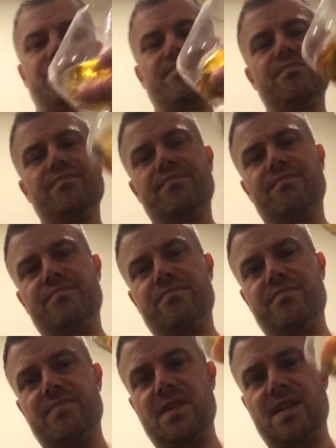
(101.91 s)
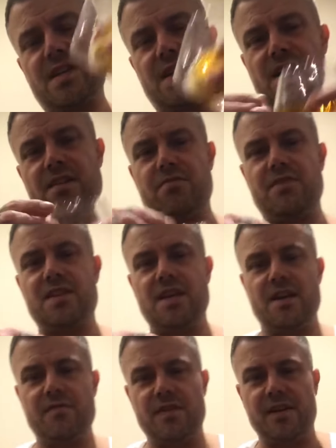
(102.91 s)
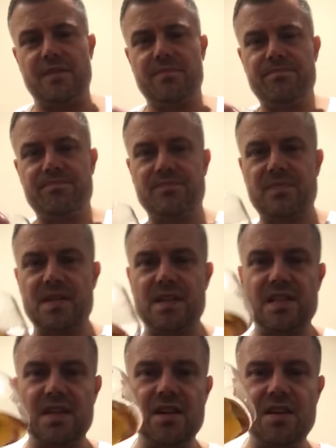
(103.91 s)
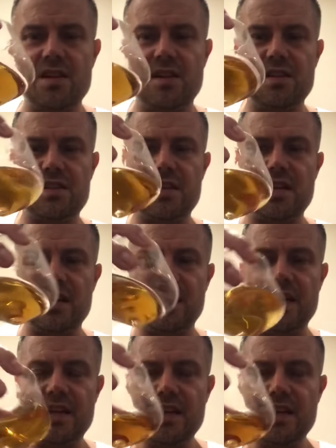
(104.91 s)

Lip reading: The colour is lovely. It's a nice colour.